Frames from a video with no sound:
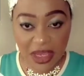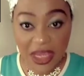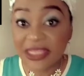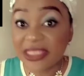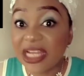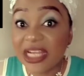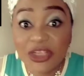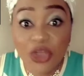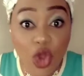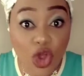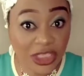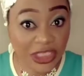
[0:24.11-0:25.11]
It's not going to
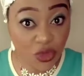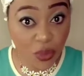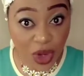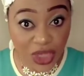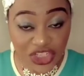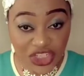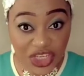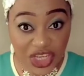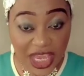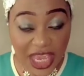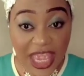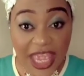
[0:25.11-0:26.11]
cost you much.
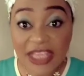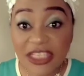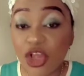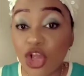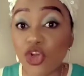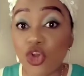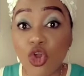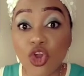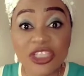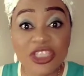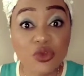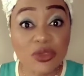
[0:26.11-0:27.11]
It's not going to
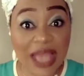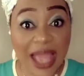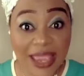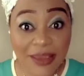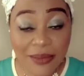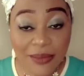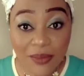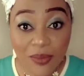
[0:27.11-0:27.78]
cost you time.